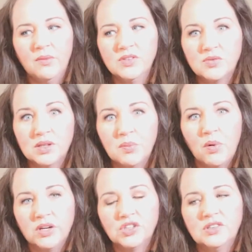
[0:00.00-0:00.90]
and it was really
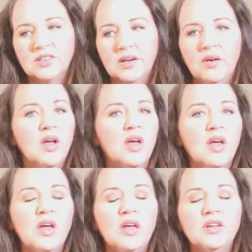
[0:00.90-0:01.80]
precious, and
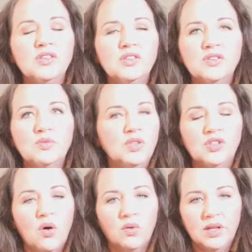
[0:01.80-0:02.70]
we
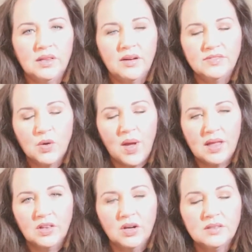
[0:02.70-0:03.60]
totally loved the way
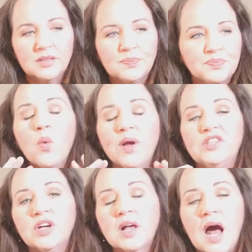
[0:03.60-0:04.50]
it looked. We
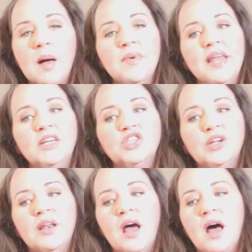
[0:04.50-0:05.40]
took a
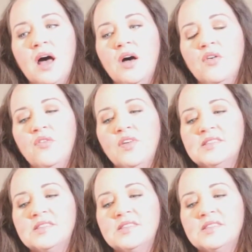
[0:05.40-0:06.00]
combination of